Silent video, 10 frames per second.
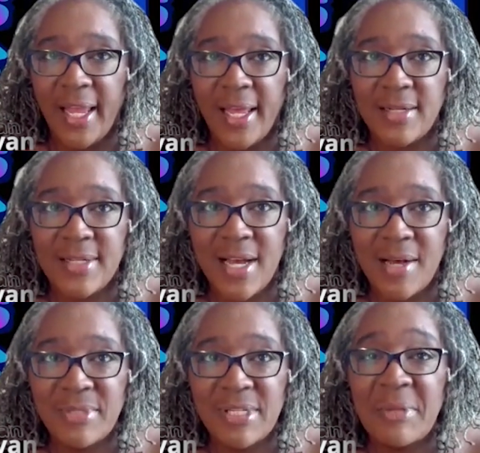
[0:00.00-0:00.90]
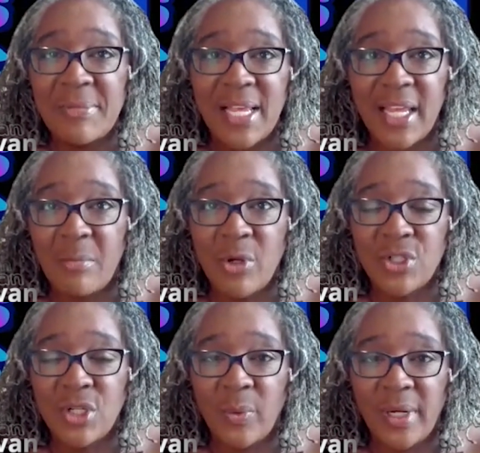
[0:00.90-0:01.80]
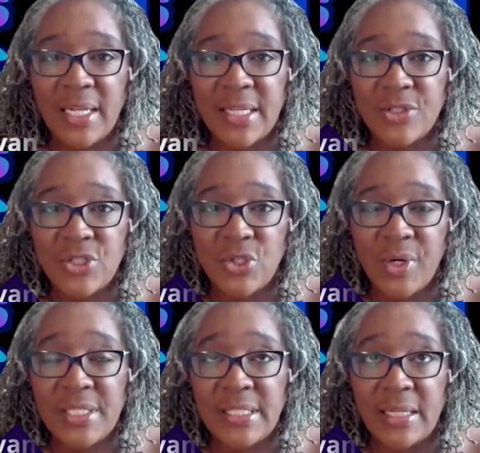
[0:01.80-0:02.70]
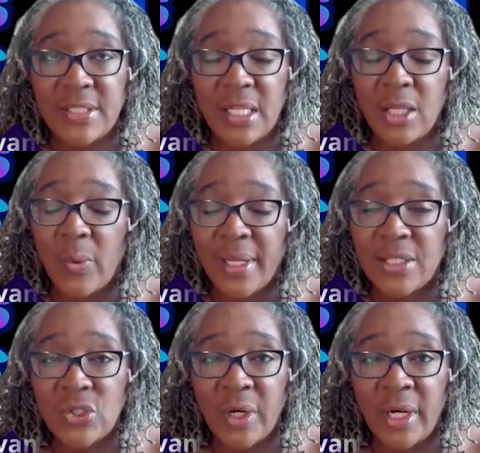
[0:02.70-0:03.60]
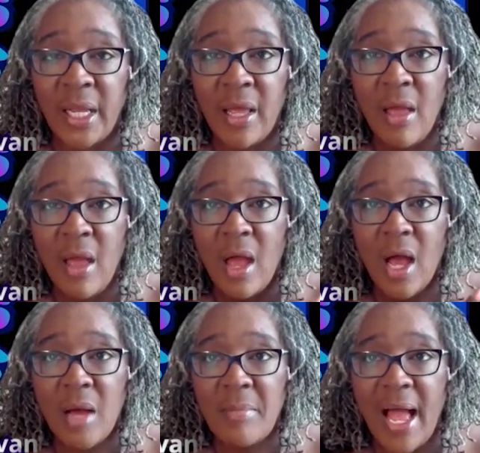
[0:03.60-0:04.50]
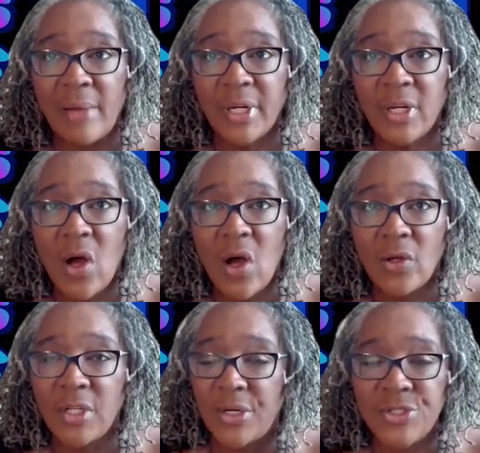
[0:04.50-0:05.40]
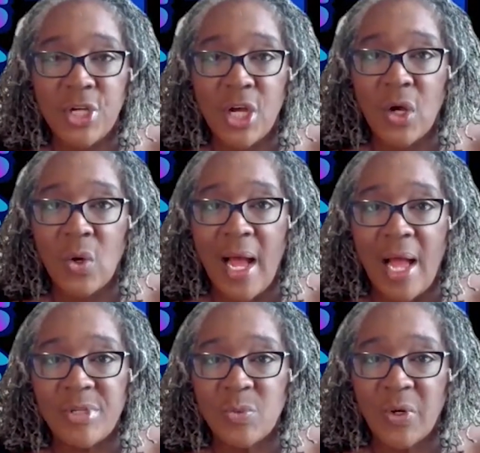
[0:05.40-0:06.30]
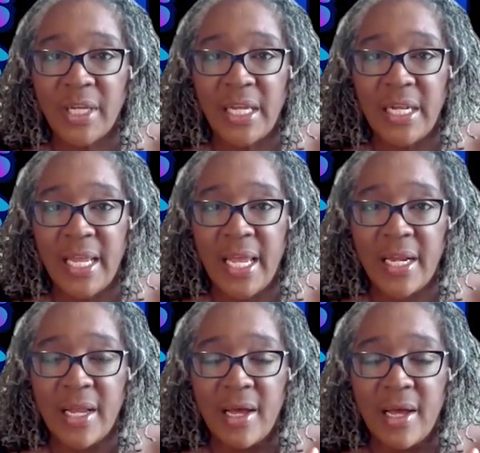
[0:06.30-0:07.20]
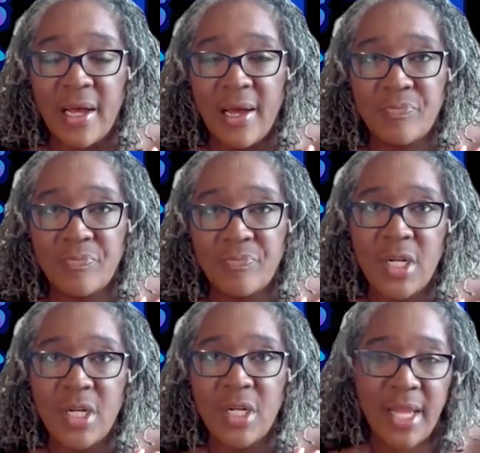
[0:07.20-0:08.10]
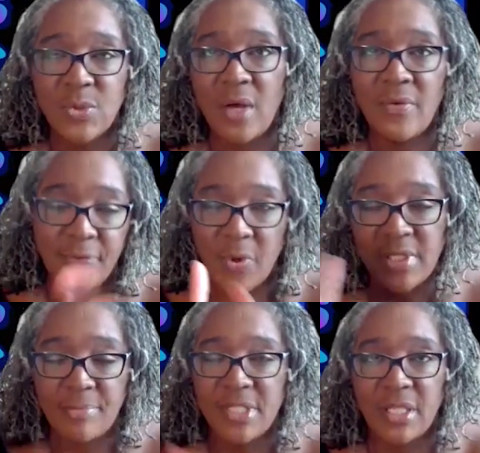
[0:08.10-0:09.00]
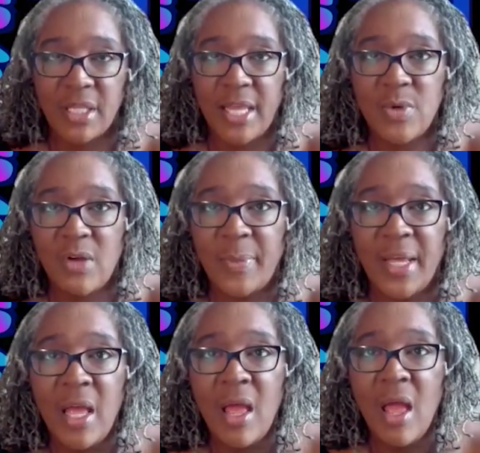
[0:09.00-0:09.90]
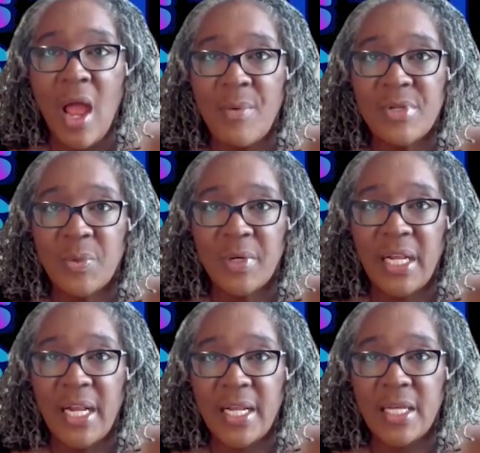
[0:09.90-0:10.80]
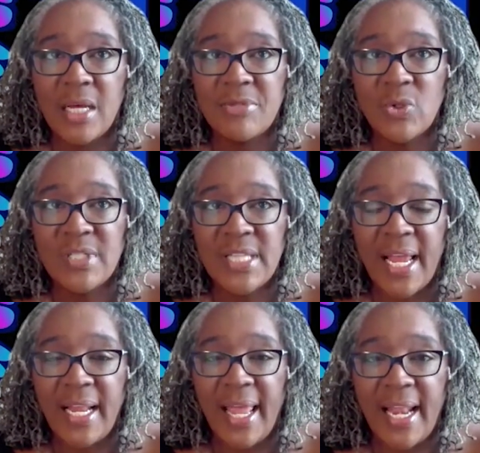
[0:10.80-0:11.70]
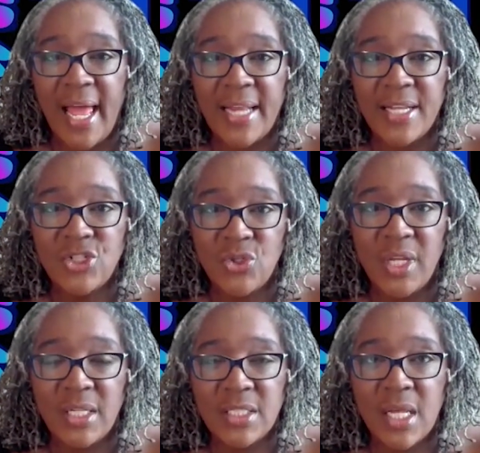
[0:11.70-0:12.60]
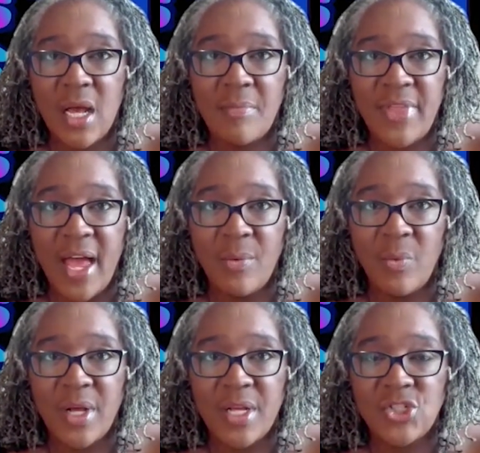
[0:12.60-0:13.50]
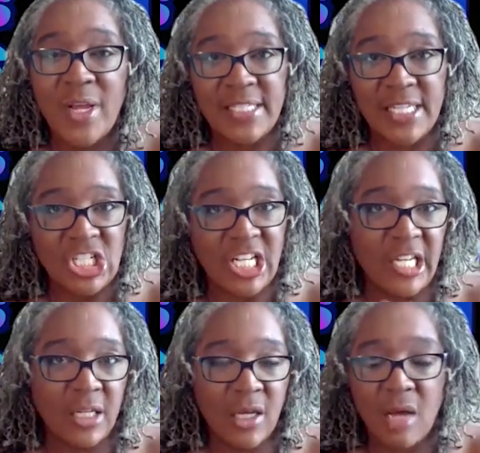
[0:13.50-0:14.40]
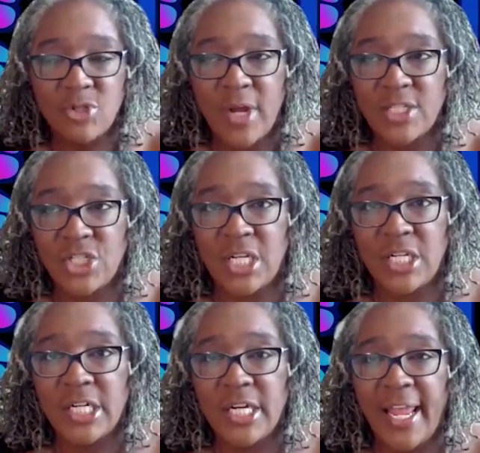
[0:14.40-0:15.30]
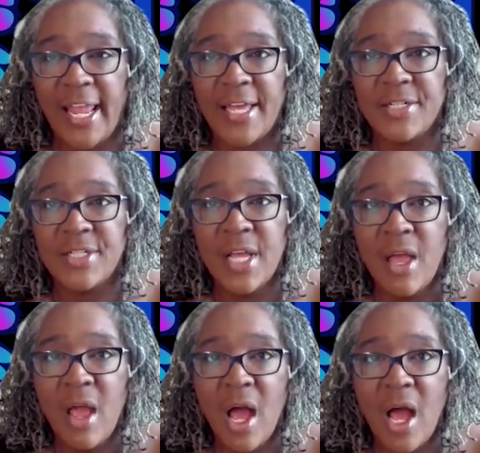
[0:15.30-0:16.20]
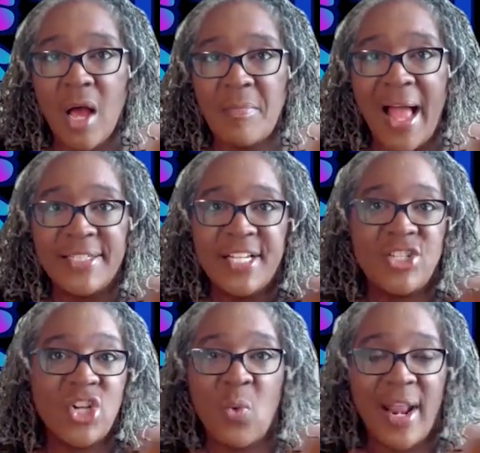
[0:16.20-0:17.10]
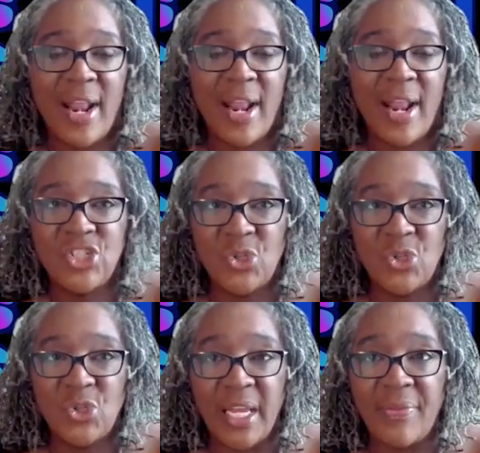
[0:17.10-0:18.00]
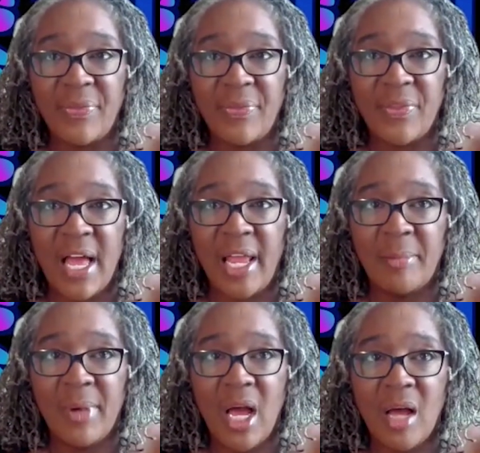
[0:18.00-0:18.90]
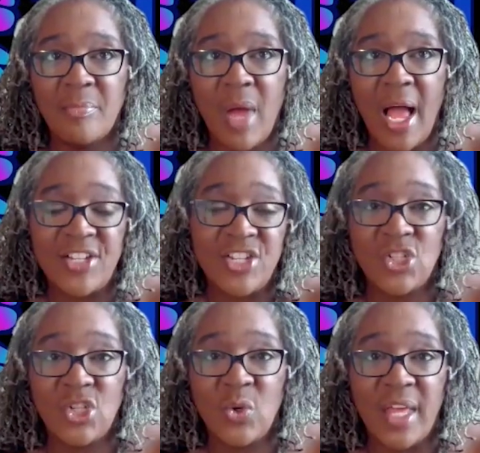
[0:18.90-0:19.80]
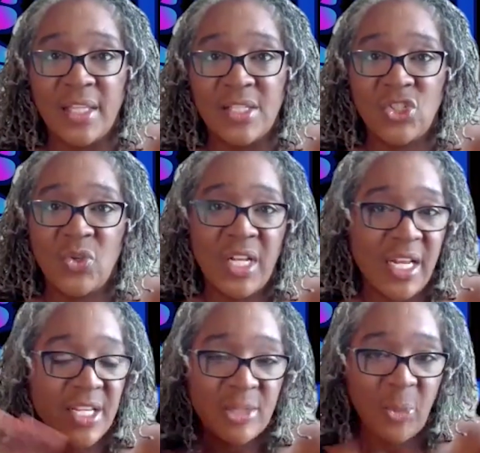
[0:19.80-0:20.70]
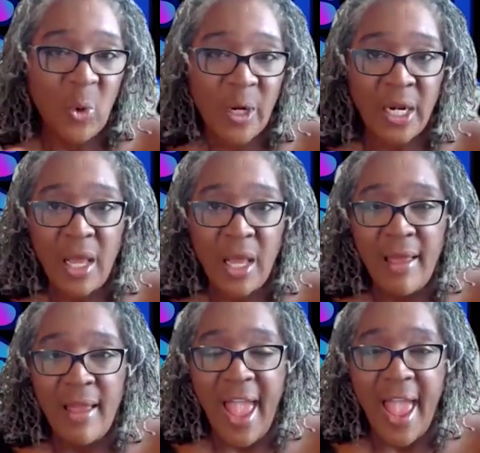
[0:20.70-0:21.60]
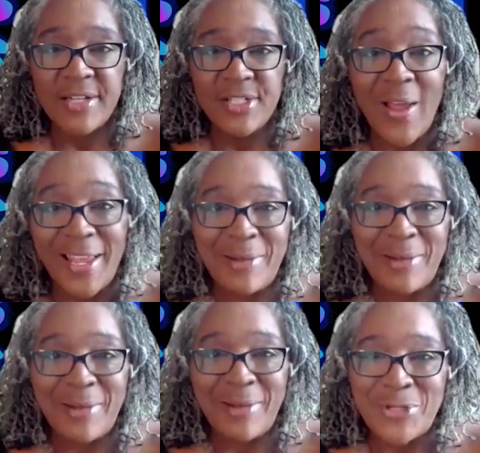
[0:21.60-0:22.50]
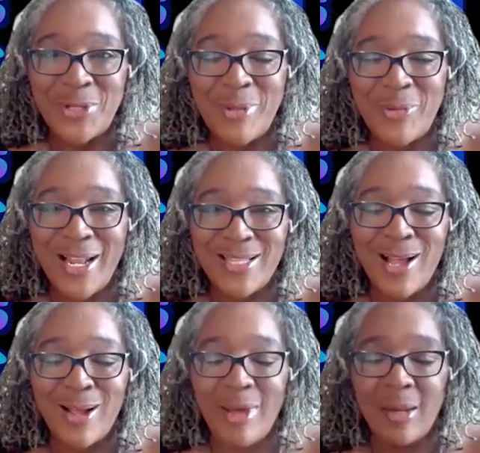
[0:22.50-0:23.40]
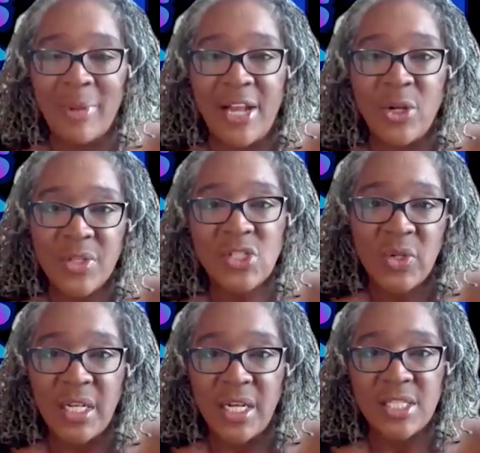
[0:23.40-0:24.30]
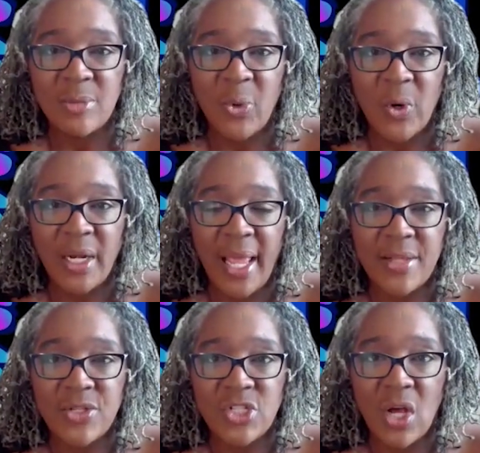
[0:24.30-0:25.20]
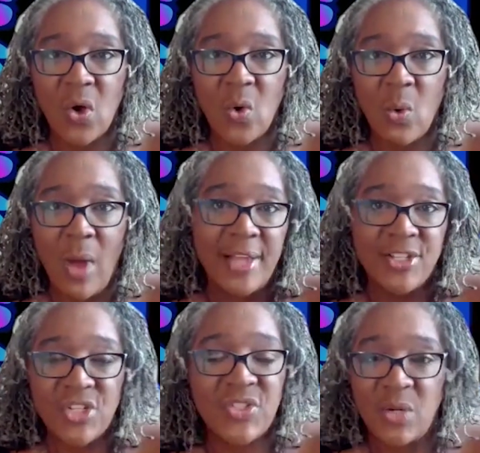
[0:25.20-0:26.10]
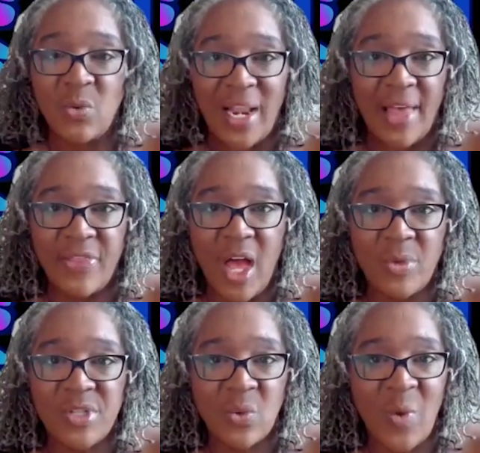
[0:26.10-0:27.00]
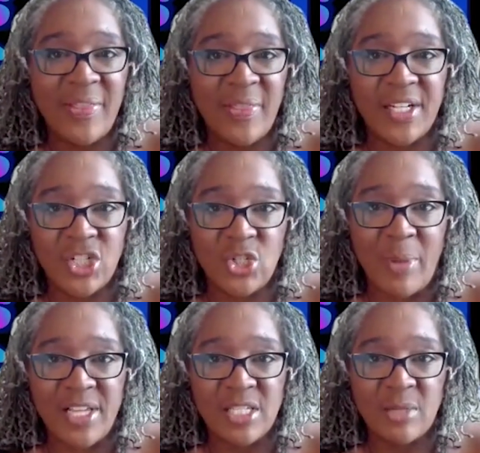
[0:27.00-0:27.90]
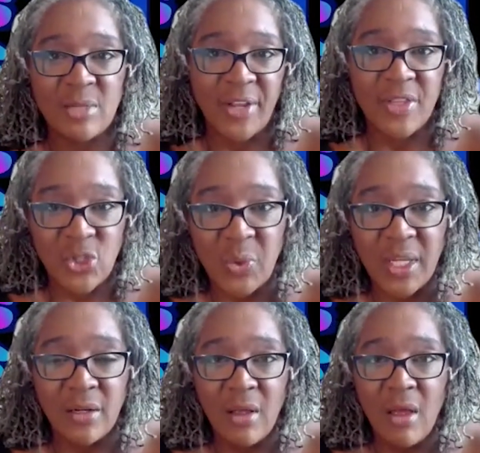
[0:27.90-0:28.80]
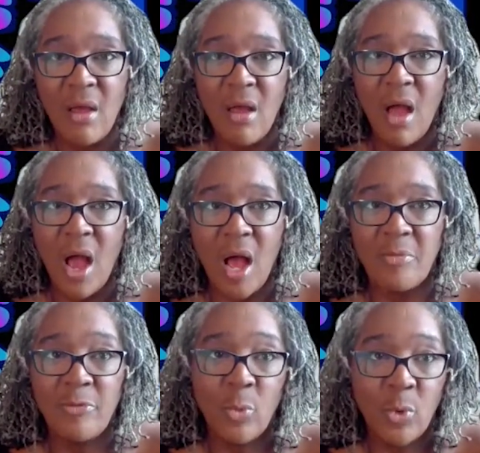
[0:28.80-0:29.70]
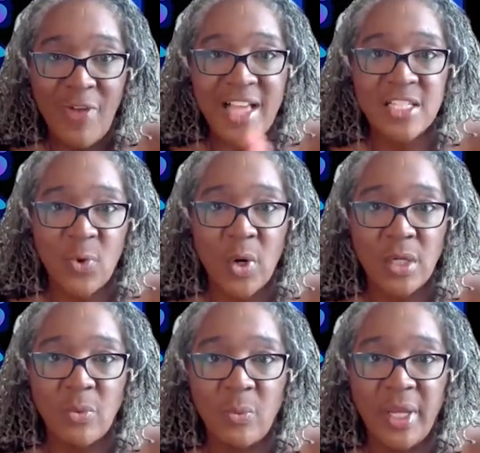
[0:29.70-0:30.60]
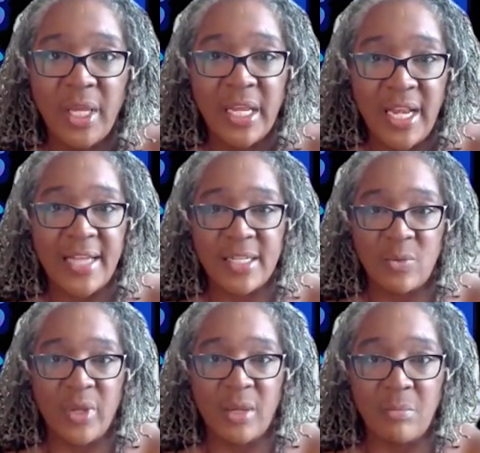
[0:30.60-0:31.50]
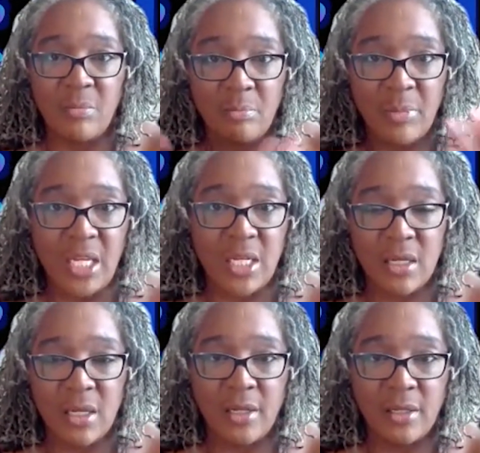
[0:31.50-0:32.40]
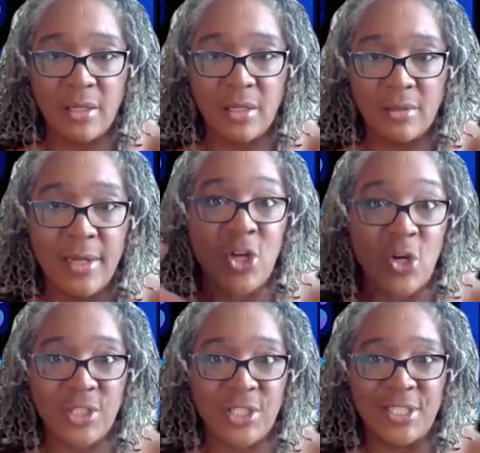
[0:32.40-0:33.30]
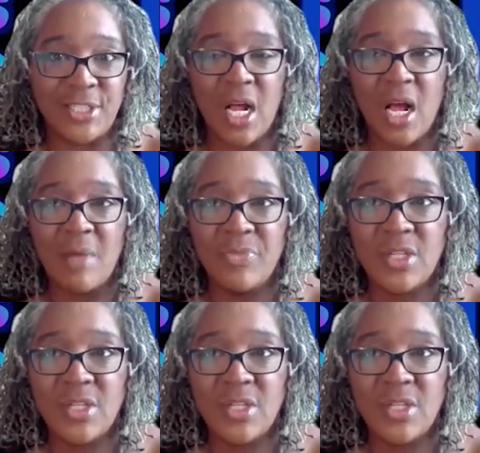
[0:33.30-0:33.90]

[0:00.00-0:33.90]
And sometimes I get emotional when I tell stories, and I'll tell a quick story. I recall years ago, I was working in K-12. Of course, I'm still in K-12, but I was working at a school site, and I had a student that was transitioning, transgender, and I didn't know what I was doing at the time. I just knew that the student needed support. And so I get emotional a little bit when I talk about it, but I knew the student needed support. And so I just did what I thought was the right thing to do by supporting the student. We'll fast forward when we connect and we meet in adulthood.